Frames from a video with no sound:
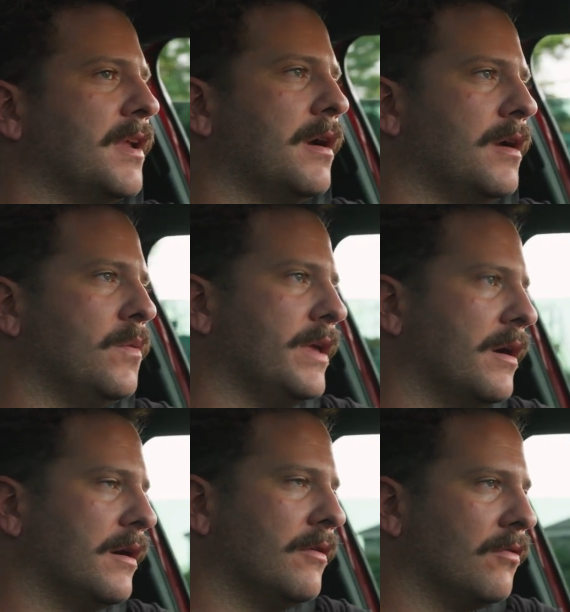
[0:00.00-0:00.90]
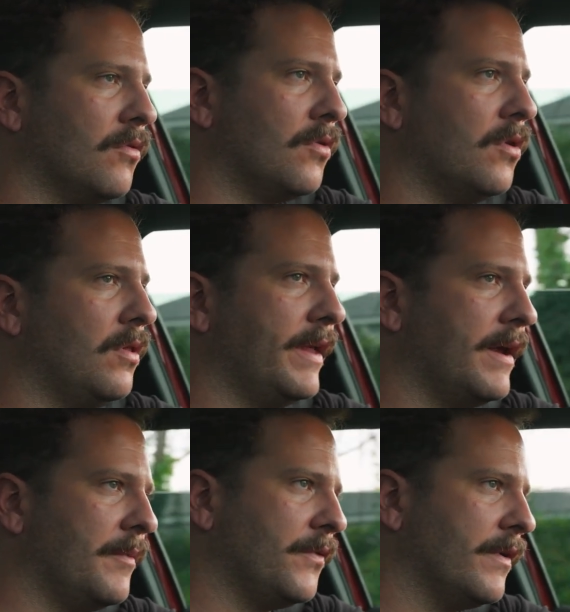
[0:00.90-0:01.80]
All right, we are
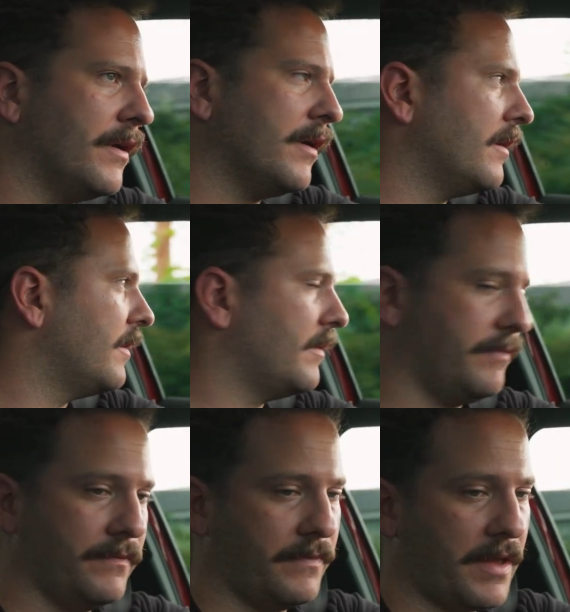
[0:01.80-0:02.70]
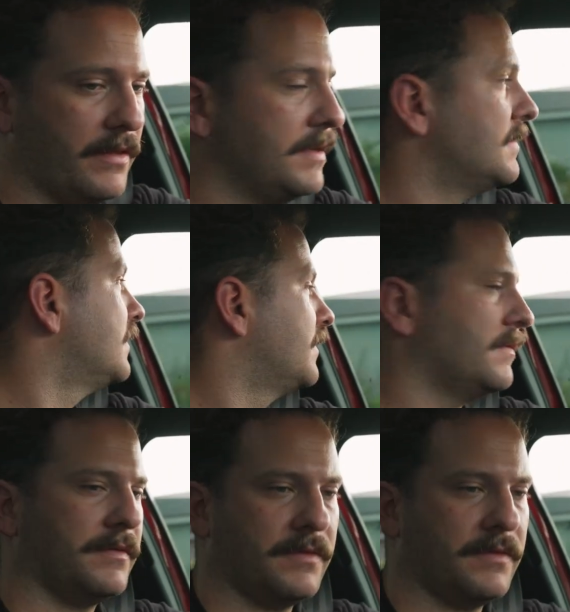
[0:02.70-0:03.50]
rolling up. We're, at least